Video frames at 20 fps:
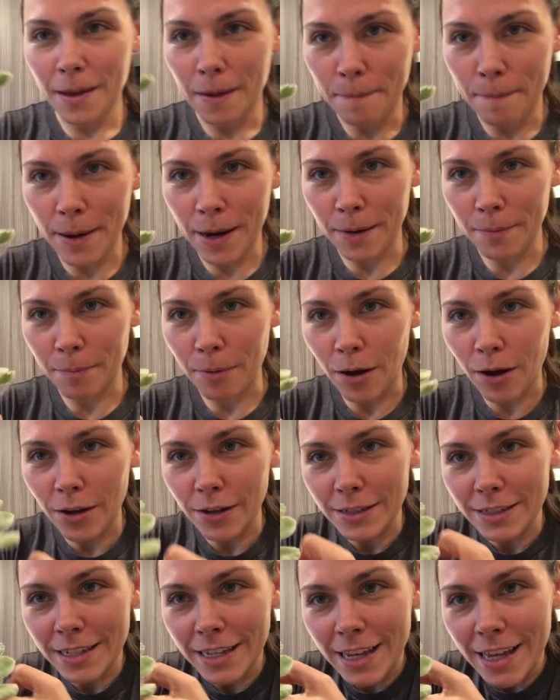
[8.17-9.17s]
bear
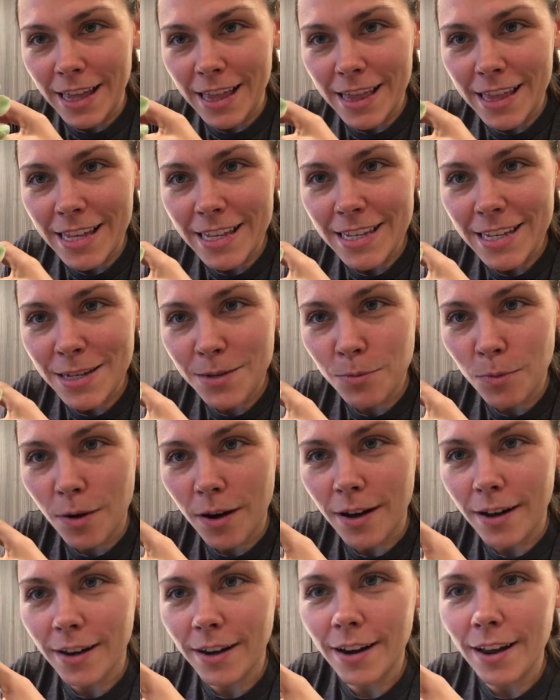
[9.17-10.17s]
paws. This is
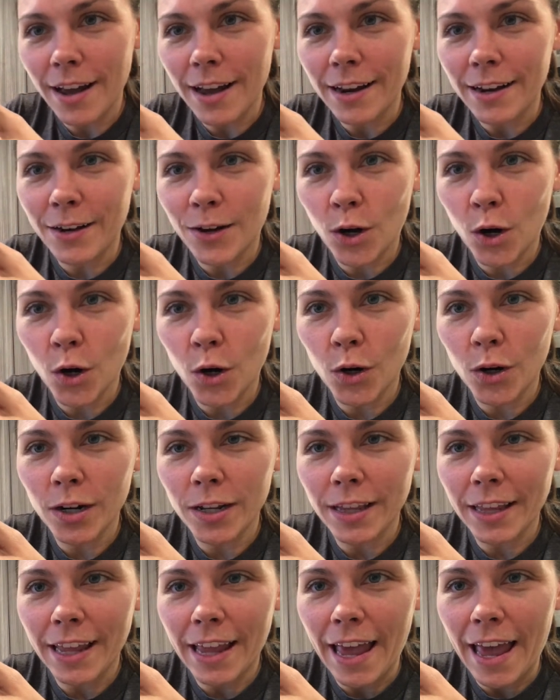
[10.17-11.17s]
one I
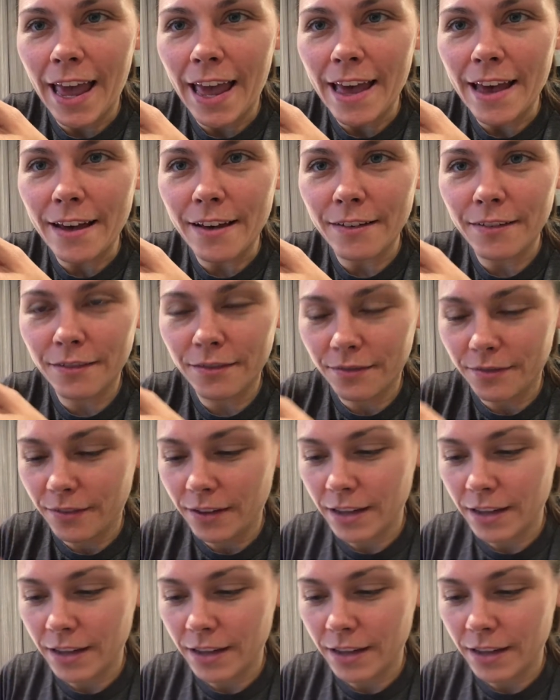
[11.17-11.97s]
currently have